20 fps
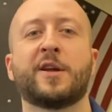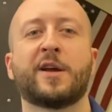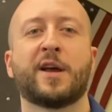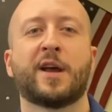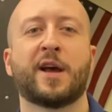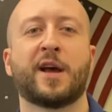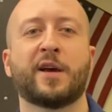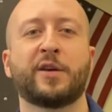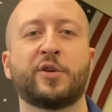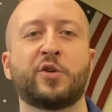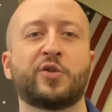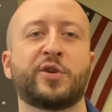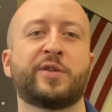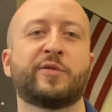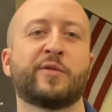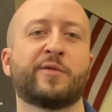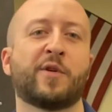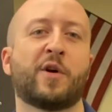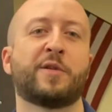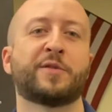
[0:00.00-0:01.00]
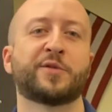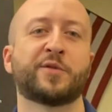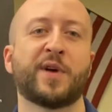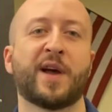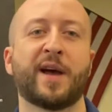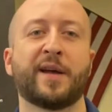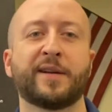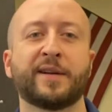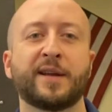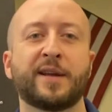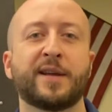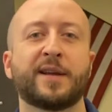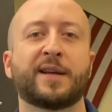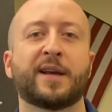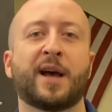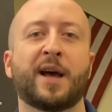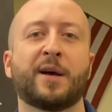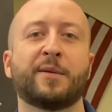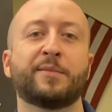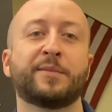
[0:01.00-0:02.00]
usually revolves around
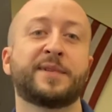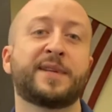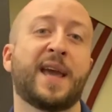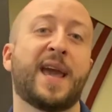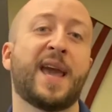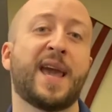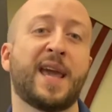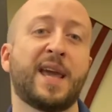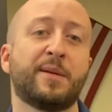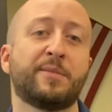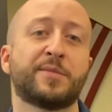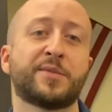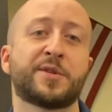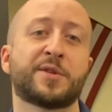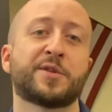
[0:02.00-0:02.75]
games,